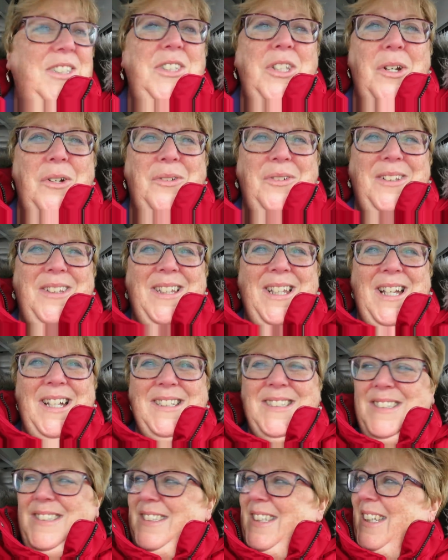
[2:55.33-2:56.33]
Snowed
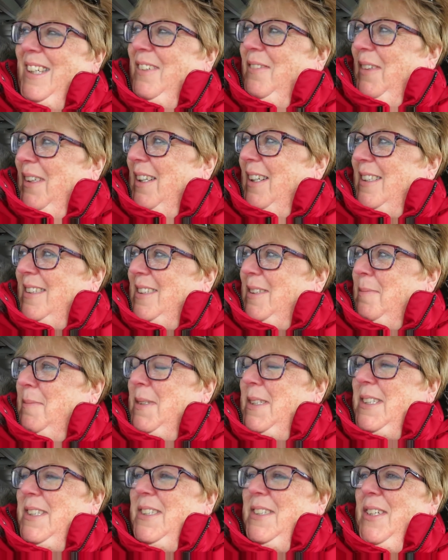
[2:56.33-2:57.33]
last night. We got
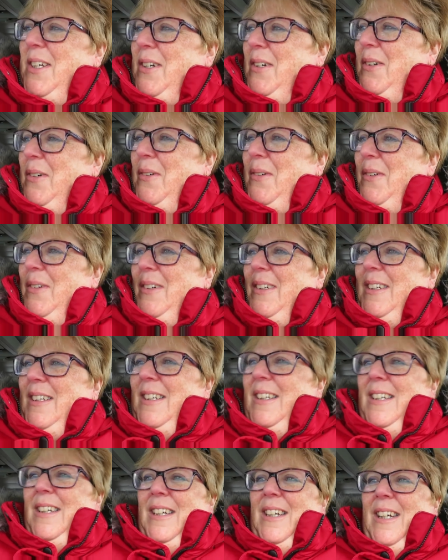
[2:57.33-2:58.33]
some snow
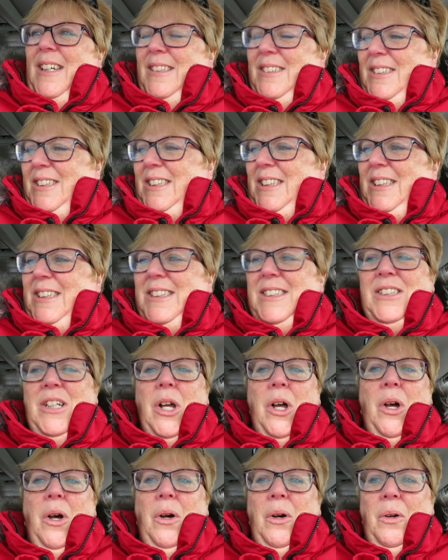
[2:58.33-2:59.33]
and she's
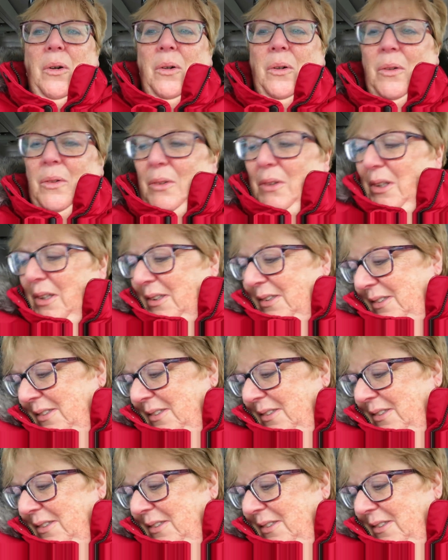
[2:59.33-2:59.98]
cold.